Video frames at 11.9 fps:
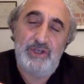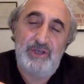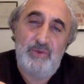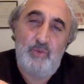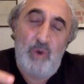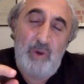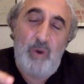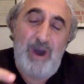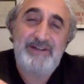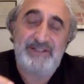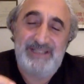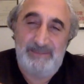wh
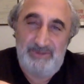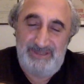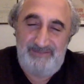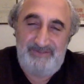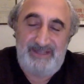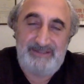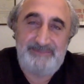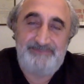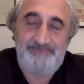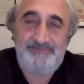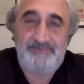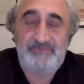why do they believe that?
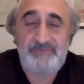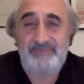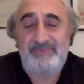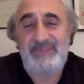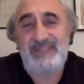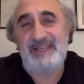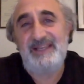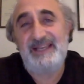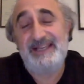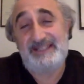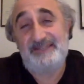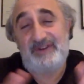
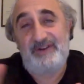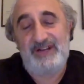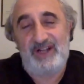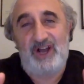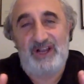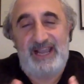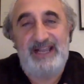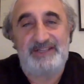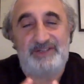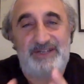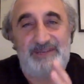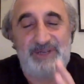it's a very long
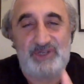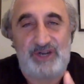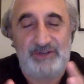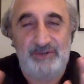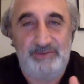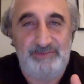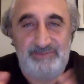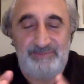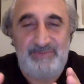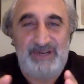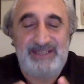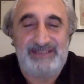answer. Let me try to
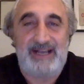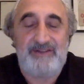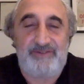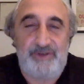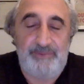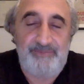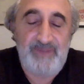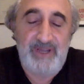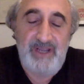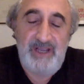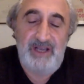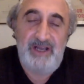bring it down for you.
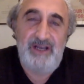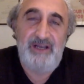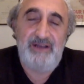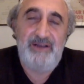Uh,